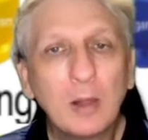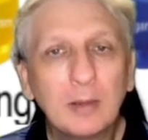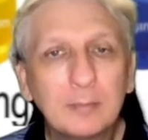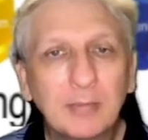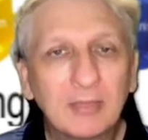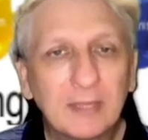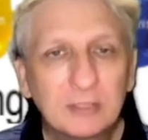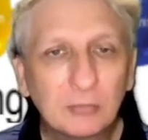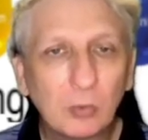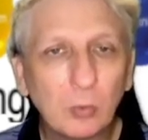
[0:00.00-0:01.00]
but these
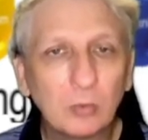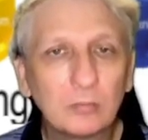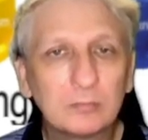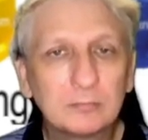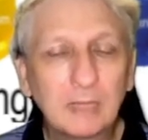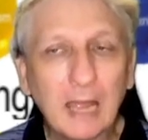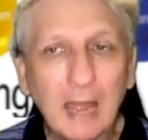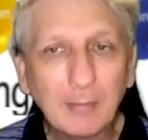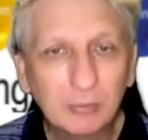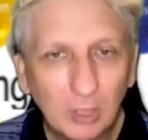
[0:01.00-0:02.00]
are all
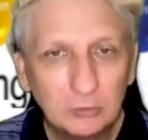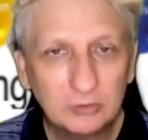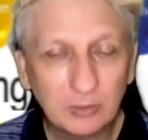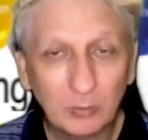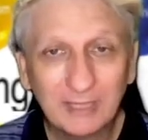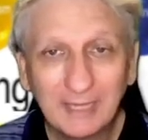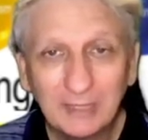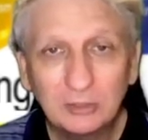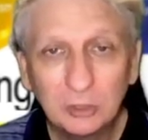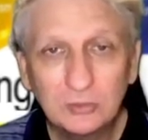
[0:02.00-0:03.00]
approaches that we can
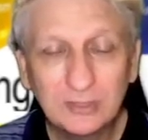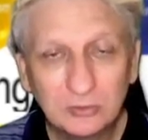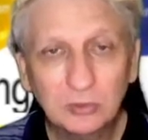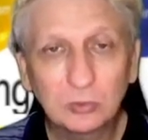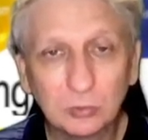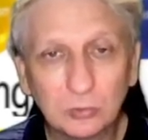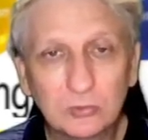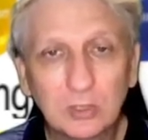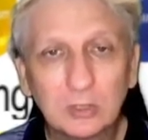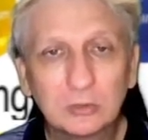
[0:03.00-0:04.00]
use in schools
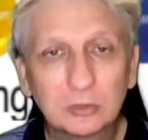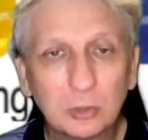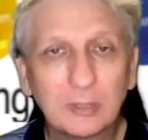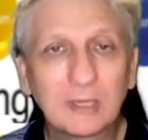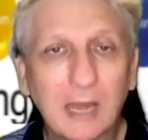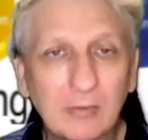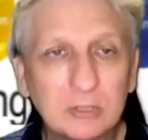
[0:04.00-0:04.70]
to encourage